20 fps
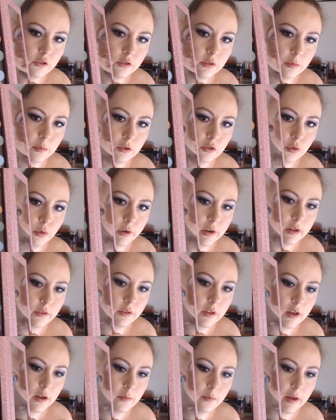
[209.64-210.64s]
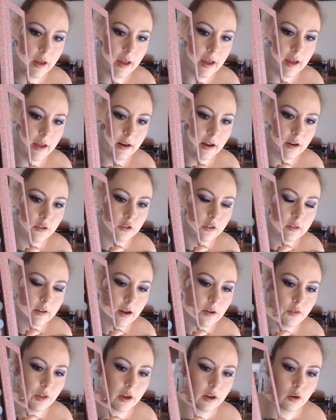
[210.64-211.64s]
the majority of them, and I just
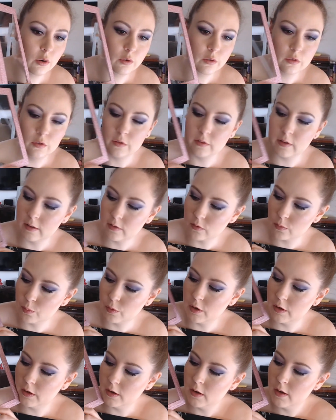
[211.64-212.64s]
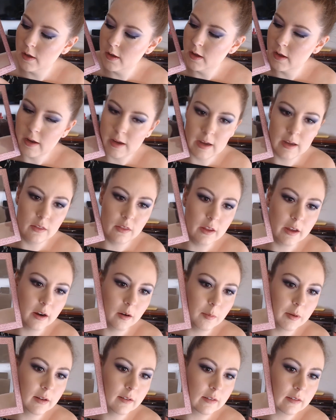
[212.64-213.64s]
have that Coastal Scents one in there
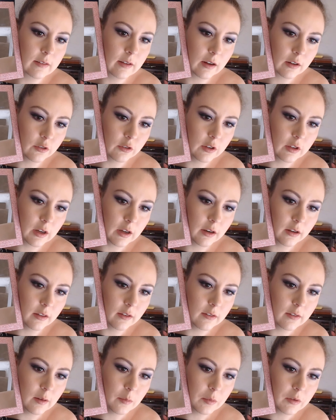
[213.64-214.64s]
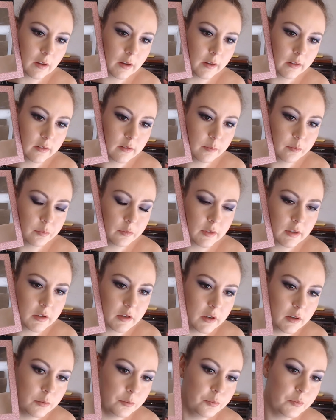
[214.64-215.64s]
because it's actually kind of the same size.
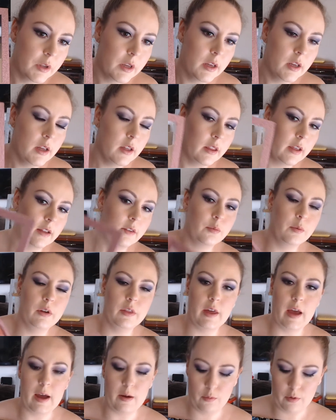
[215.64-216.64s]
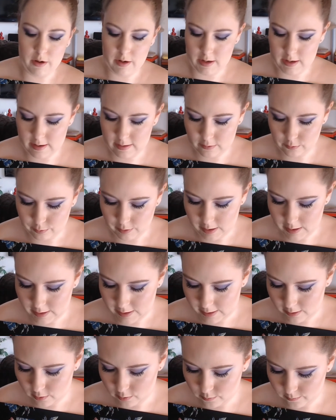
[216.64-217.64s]
So that's where that one is right
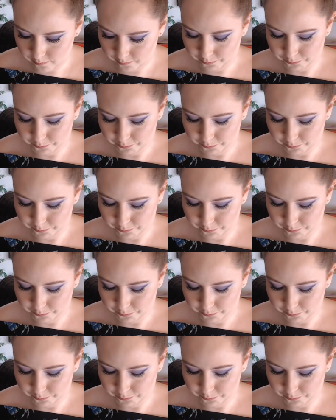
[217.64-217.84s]
now.